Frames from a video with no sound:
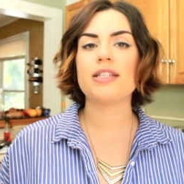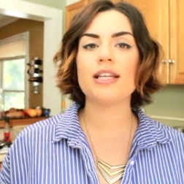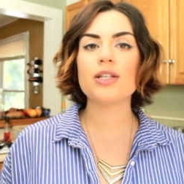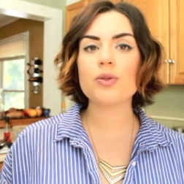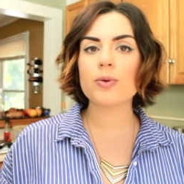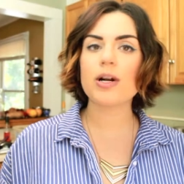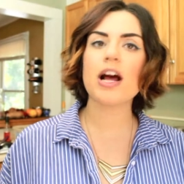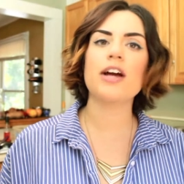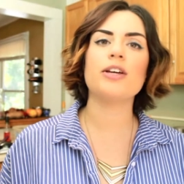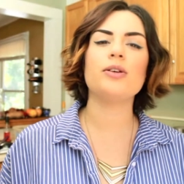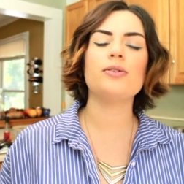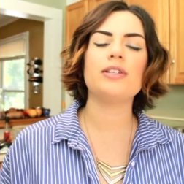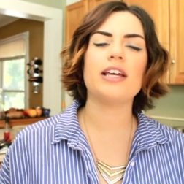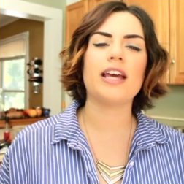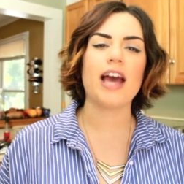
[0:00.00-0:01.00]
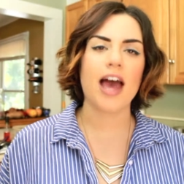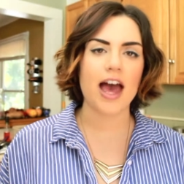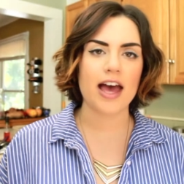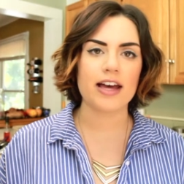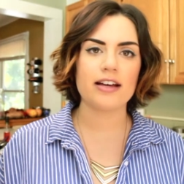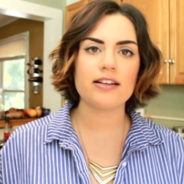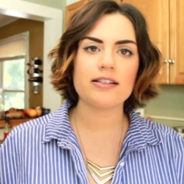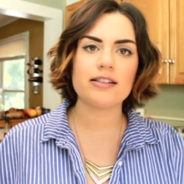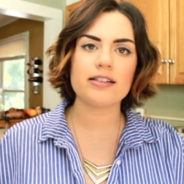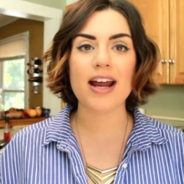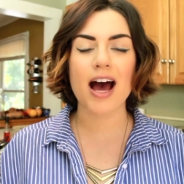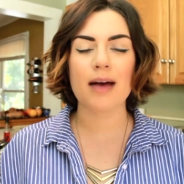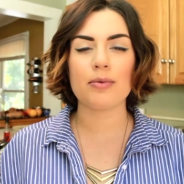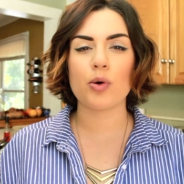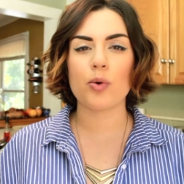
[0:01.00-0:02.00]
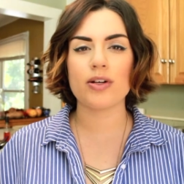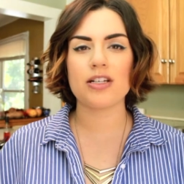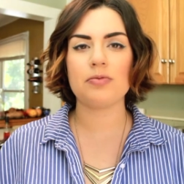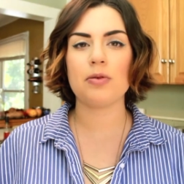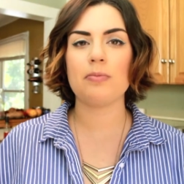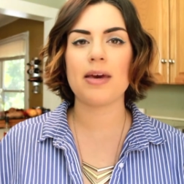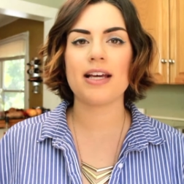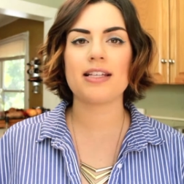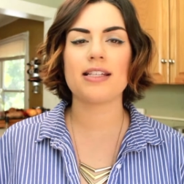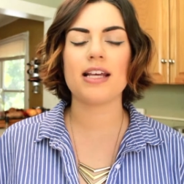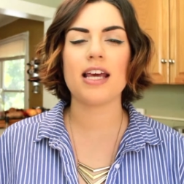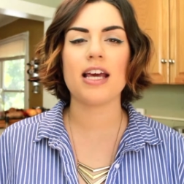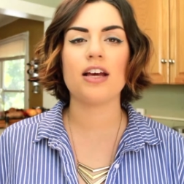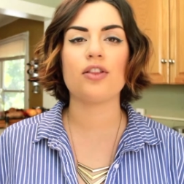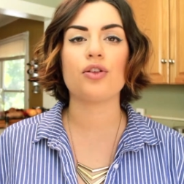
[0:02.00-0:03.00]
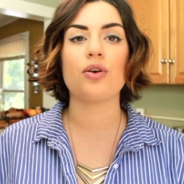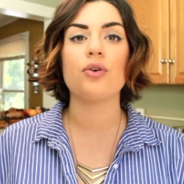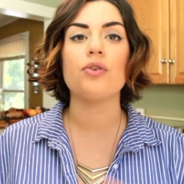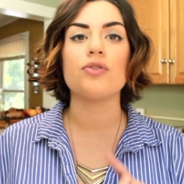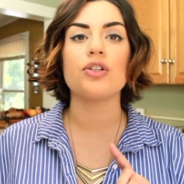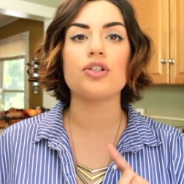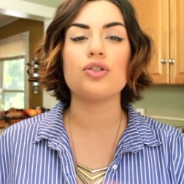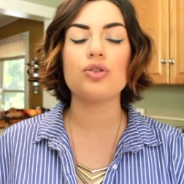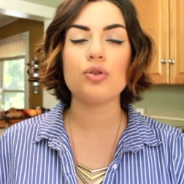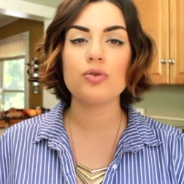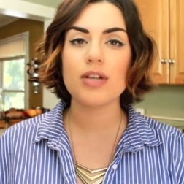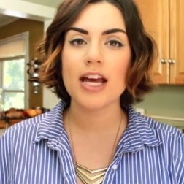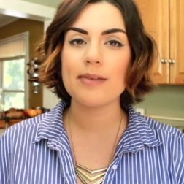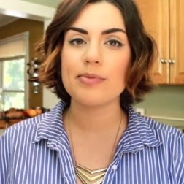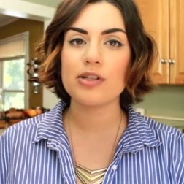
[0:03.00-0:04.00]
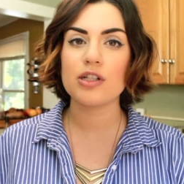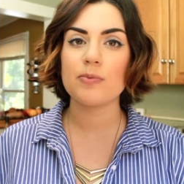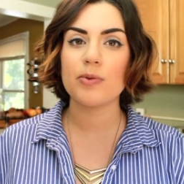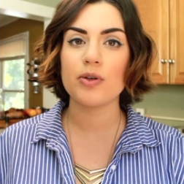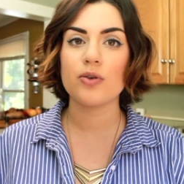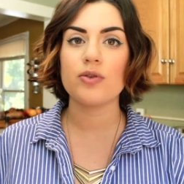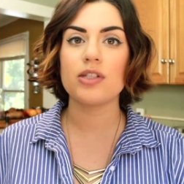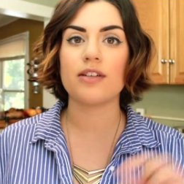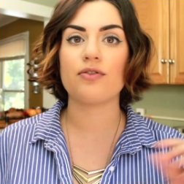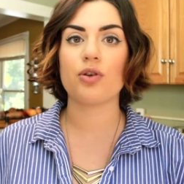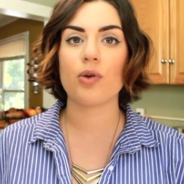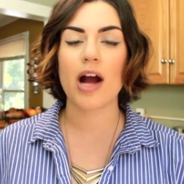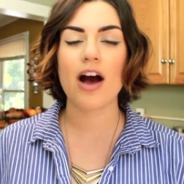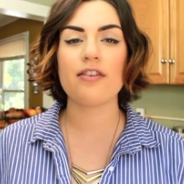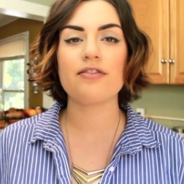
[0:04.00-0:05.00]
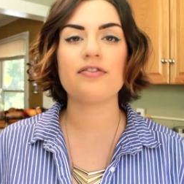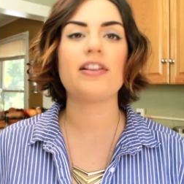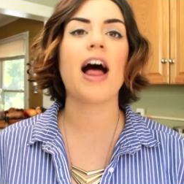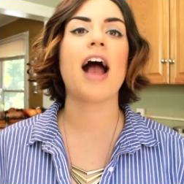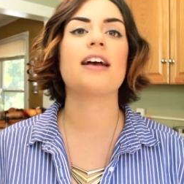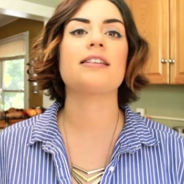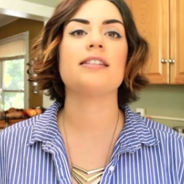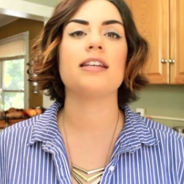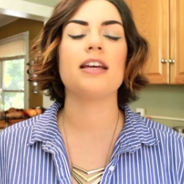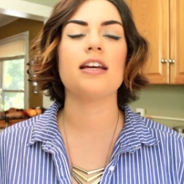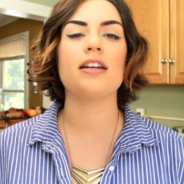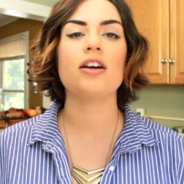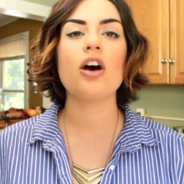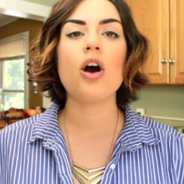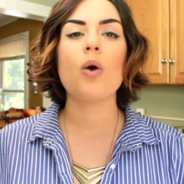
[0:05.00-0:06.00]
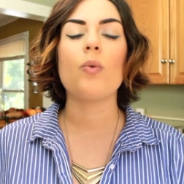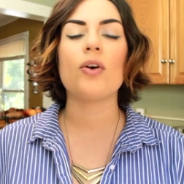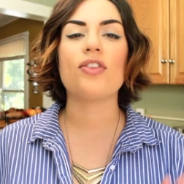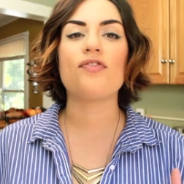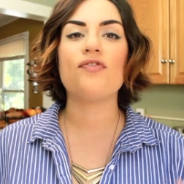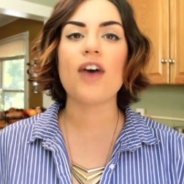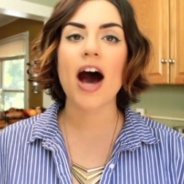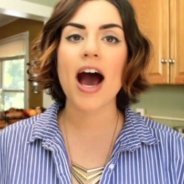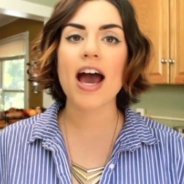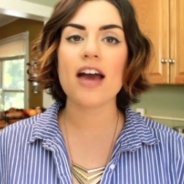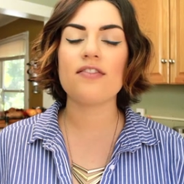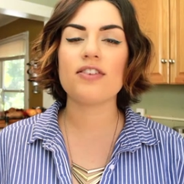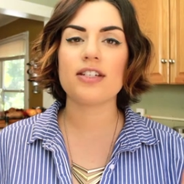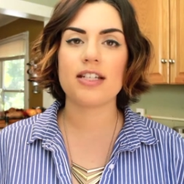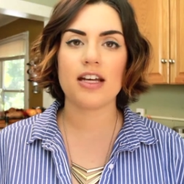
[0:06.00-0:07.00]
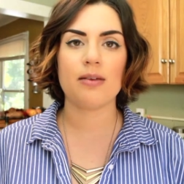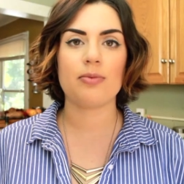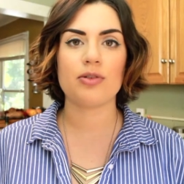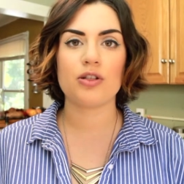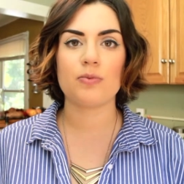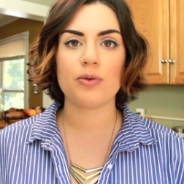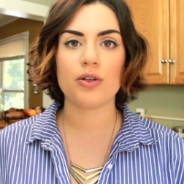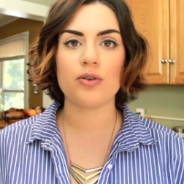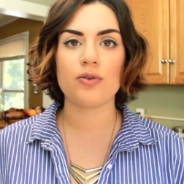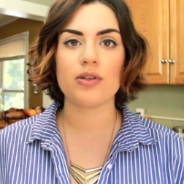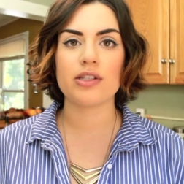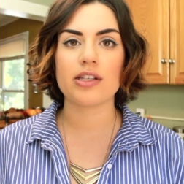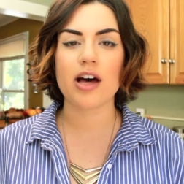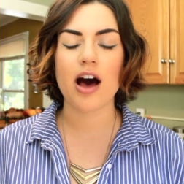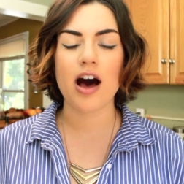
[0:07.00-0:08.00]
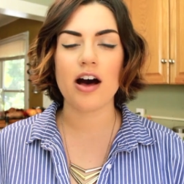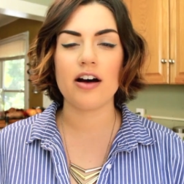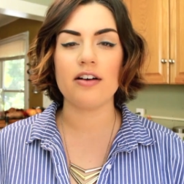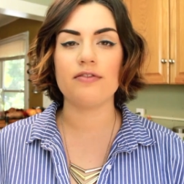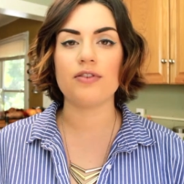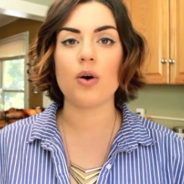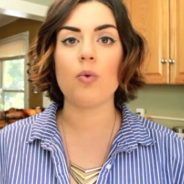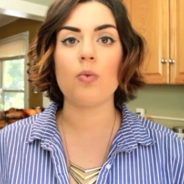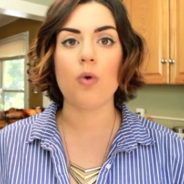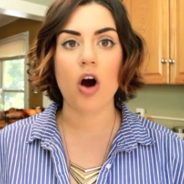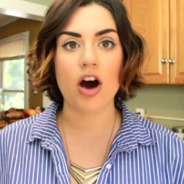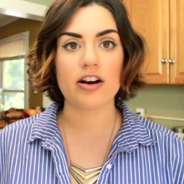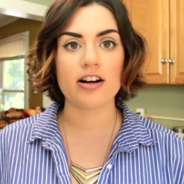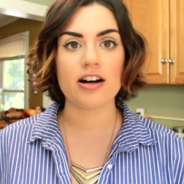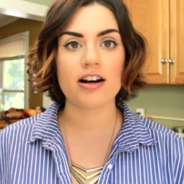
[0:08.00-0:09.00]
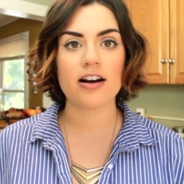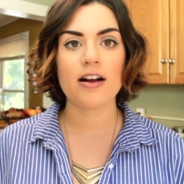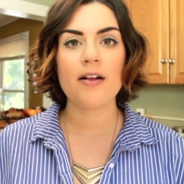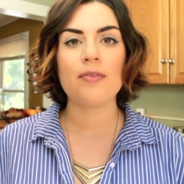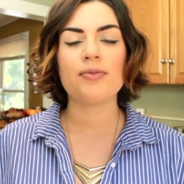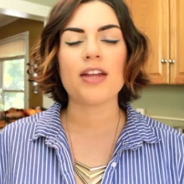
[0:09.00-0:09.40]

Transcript: Since we're not using eggs, I'm going to be mixing those two tablespoons of ground flaxseed with five tablespoons of water.